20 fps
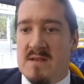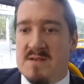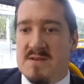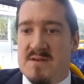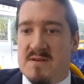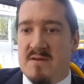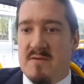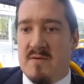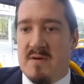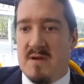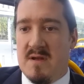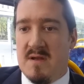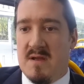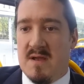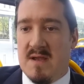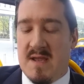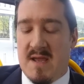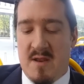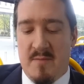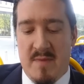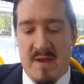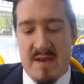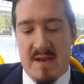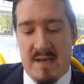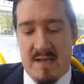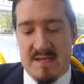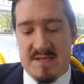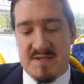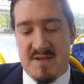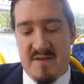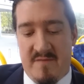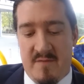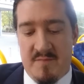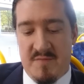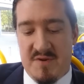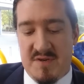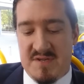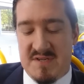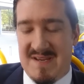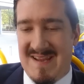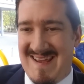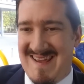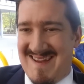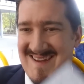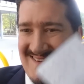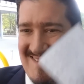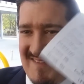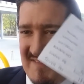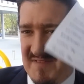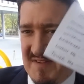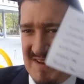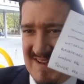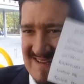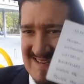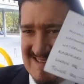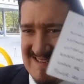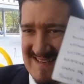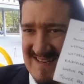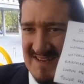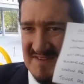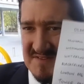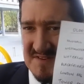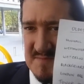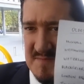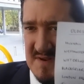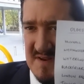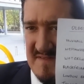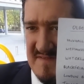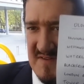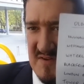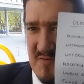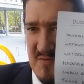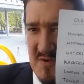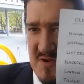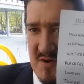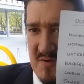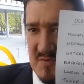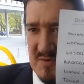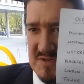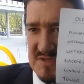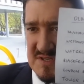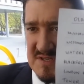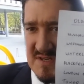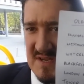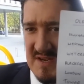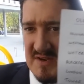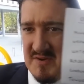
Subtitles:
So I kind of made a list of them just here, if you can see. Just made a few notes.